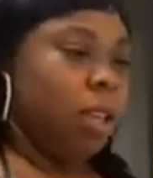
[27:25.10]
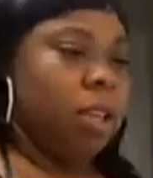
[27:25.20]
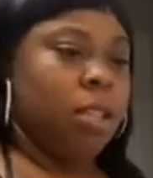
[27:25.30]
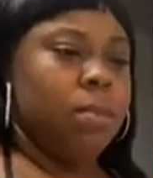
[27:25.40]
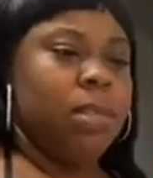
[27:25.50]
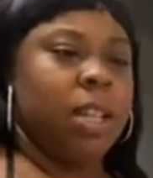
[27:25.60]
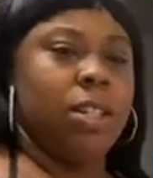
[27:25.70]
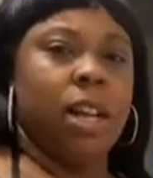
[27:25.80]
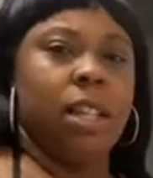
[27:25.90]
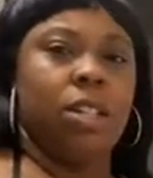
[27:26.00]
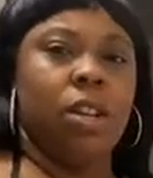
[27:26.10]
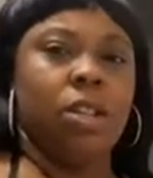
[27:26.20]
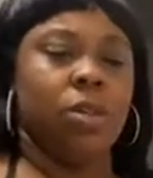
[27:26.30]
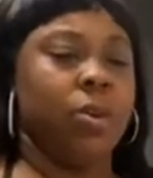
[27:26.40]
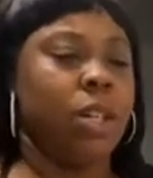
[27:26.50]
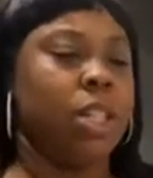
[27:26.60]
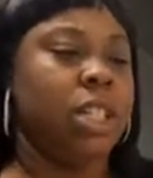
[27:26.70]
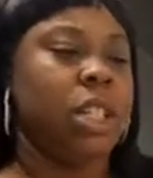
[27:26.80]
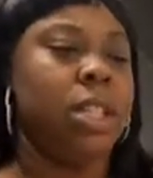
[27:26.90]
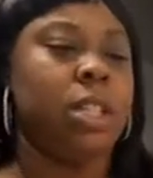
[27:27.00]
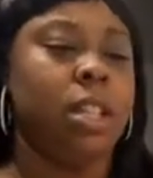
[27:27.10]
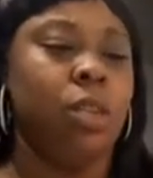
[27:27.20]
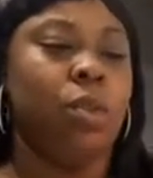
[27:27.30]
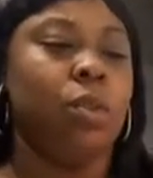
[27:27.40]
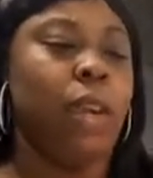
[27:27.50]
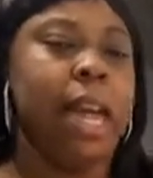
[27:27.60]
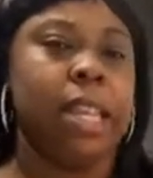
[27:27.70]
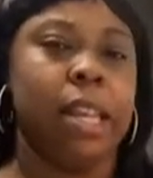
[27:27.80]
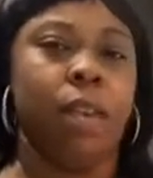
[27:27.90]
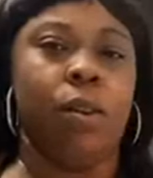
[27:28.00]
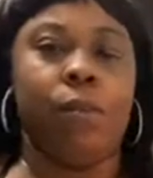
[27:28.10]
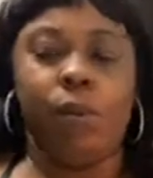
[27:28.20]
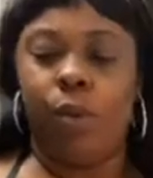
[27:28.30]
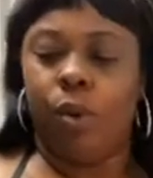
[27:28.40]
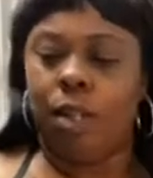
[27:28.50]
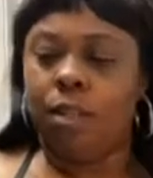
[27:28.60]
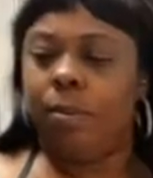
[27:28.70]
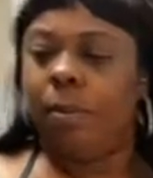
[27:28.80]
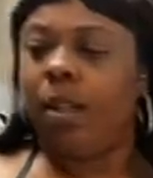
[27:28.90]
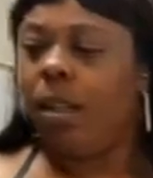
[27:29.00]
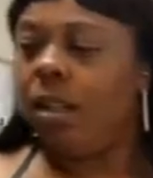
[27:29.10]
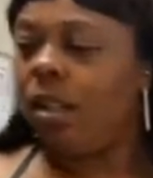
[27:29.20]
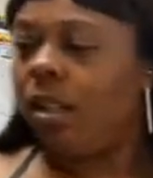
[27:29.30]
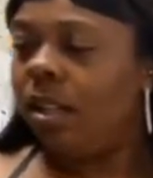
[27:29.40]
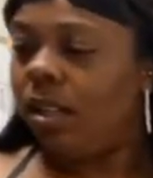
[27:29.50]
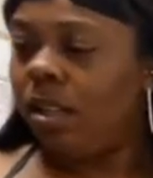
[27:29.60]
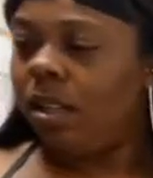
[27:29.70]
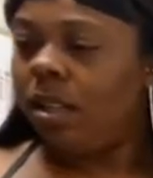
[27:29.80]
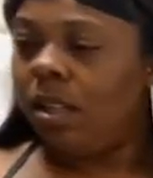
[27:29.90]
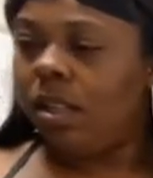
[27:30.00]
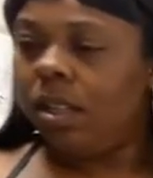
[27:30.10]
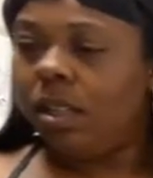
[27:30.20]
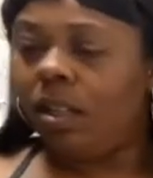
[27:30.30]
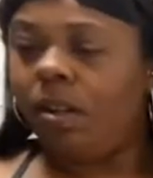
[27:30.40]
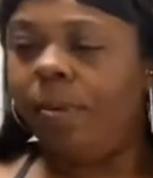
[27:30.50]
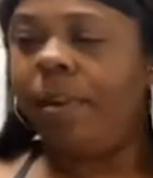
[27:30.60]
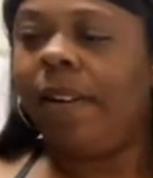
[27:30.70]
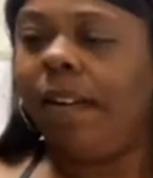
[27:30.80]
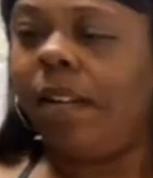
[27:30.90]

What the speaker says: Sometimes you got to talk to her because she gets acting a little fool. Hold this with me. Or put it right here.